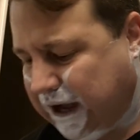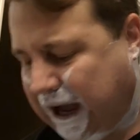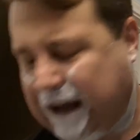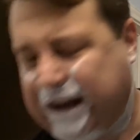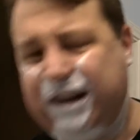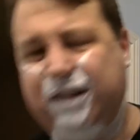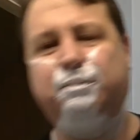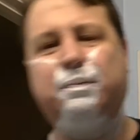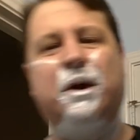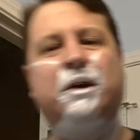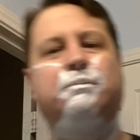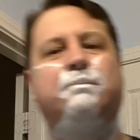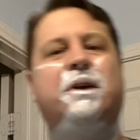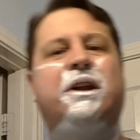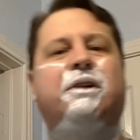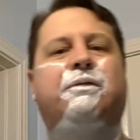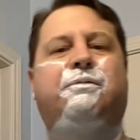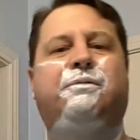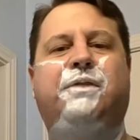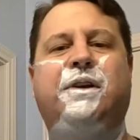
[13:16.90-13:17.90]
How do you expect
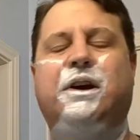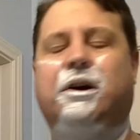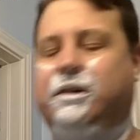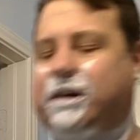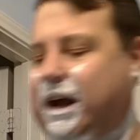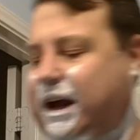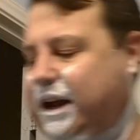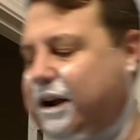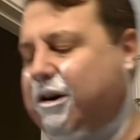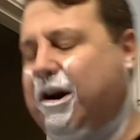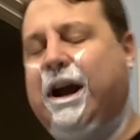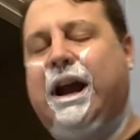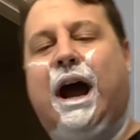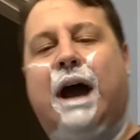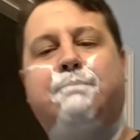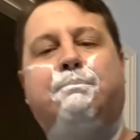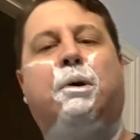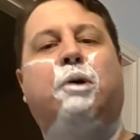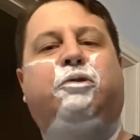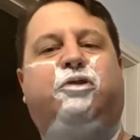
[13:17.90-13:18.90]
me to feel? Now, here I,
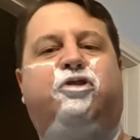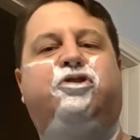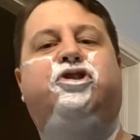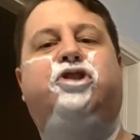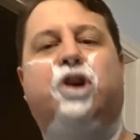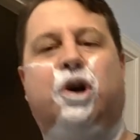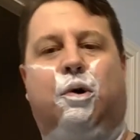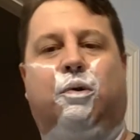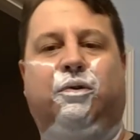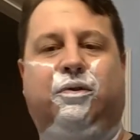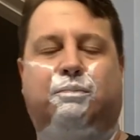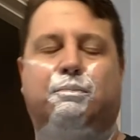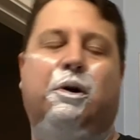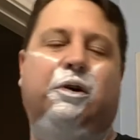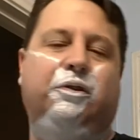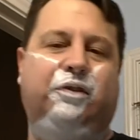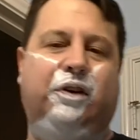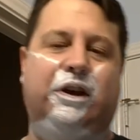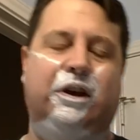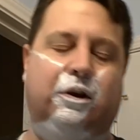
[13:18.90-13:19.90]
I post jokes,
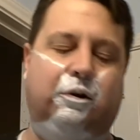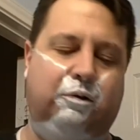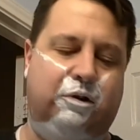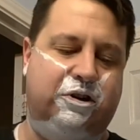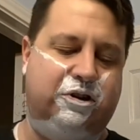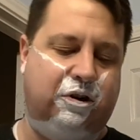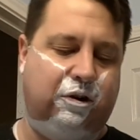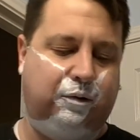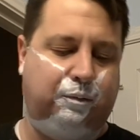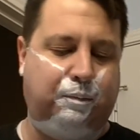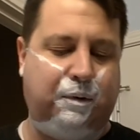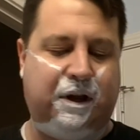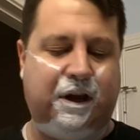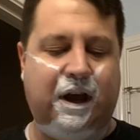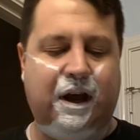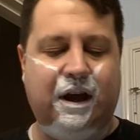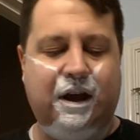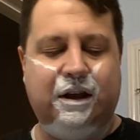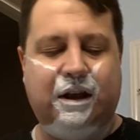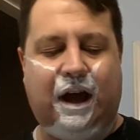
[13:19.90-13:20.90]
mostly Hillary jokes, but
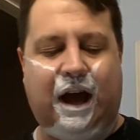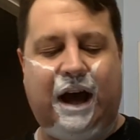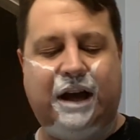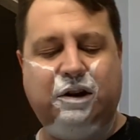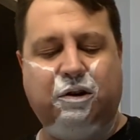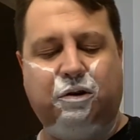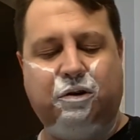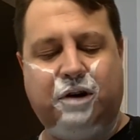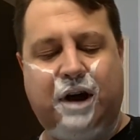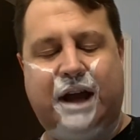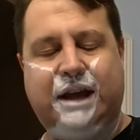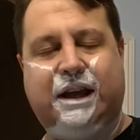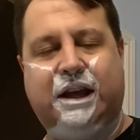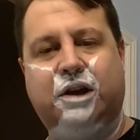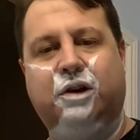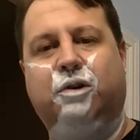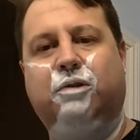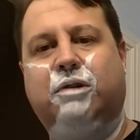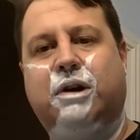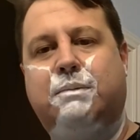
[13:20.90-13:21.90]
I don't like
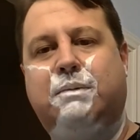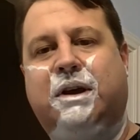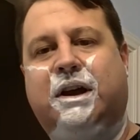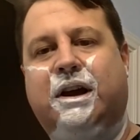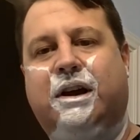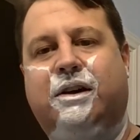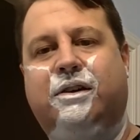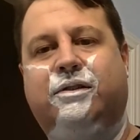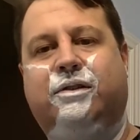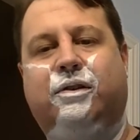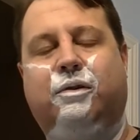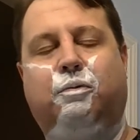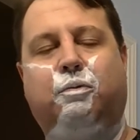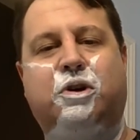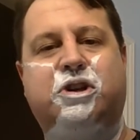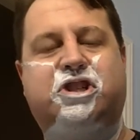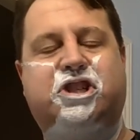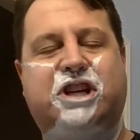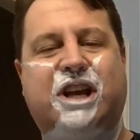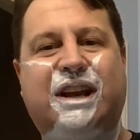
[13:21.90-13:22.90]
Hillary because
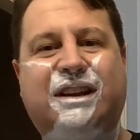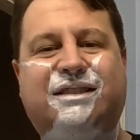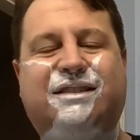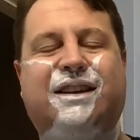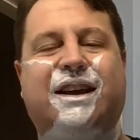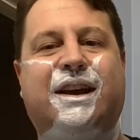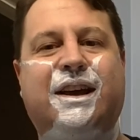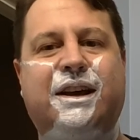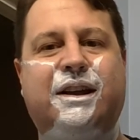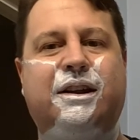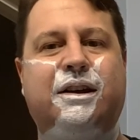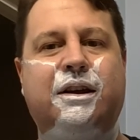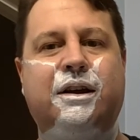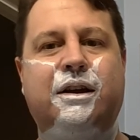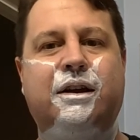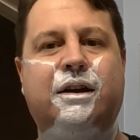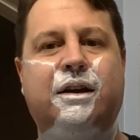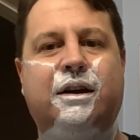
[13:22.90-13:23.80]
what she did,